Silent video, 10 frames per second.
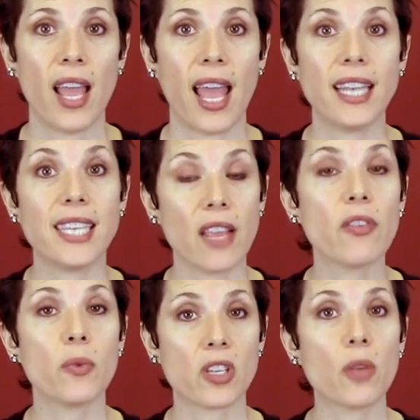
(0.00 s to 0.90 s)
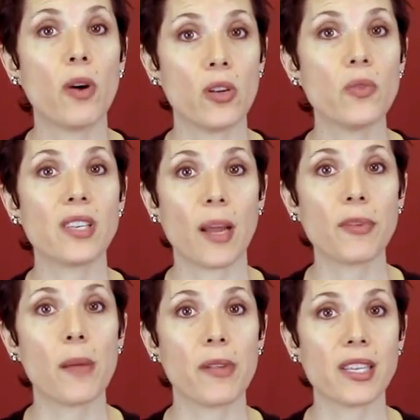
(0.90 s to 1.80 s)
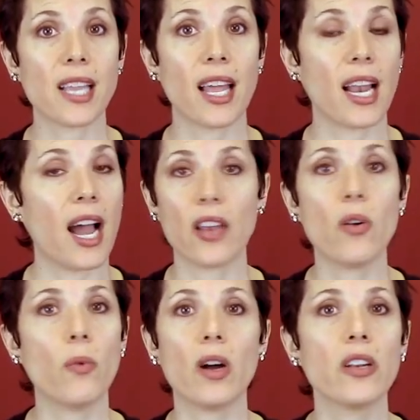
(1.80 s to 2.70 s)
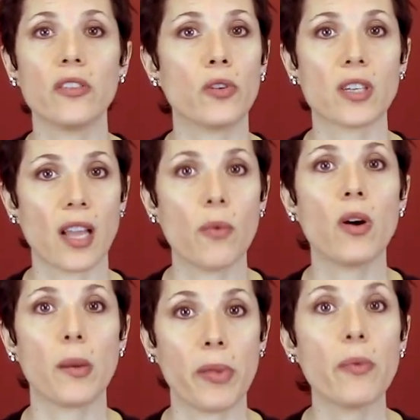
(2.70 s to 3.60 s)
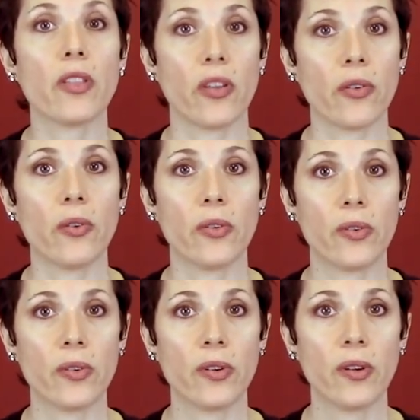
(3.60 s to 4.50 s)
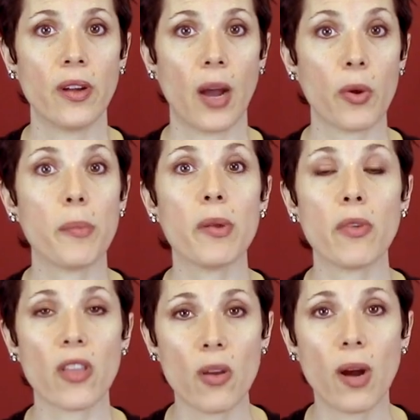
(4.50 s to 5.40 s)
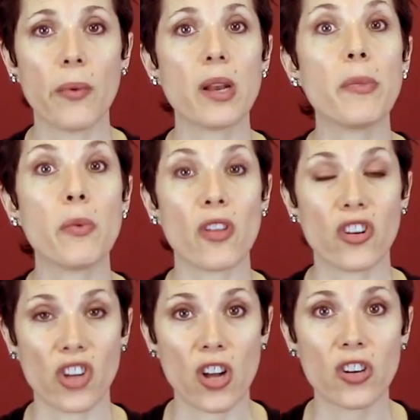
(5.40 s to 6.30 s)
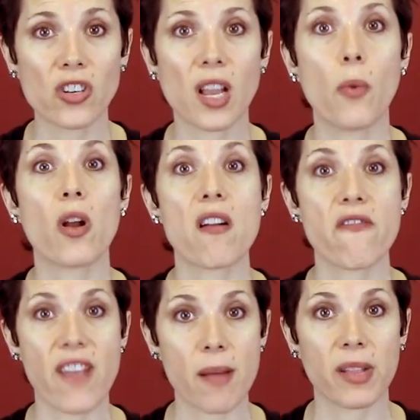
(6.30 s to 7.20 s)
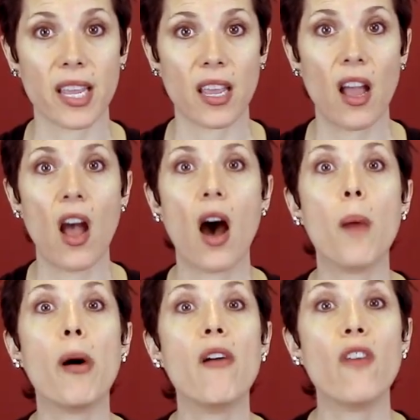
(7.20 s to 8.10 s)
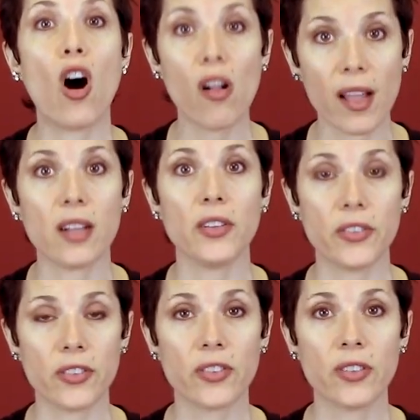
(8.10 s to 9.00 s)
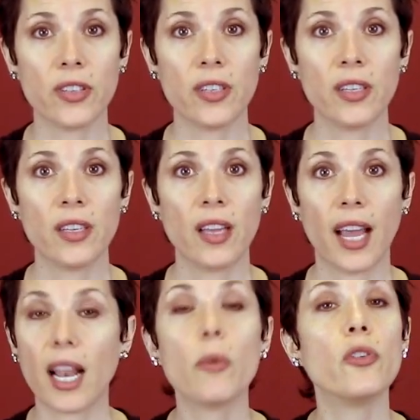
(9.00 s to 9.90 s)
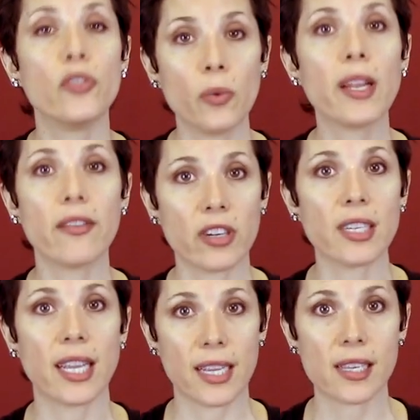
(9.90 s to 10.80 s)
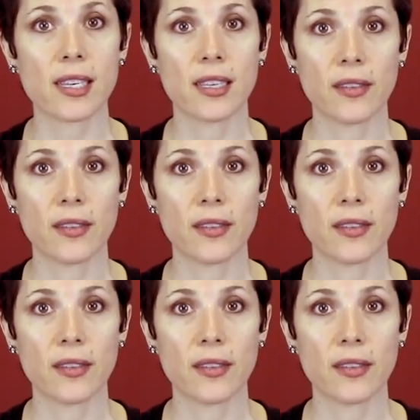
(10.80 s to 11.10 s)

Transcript: And David was the one who stepped up and said, I don't want a divorce. I want to be with you. I want to be with you. I want to be with our daughters. I want our family above all else. And I will do whatever it takes.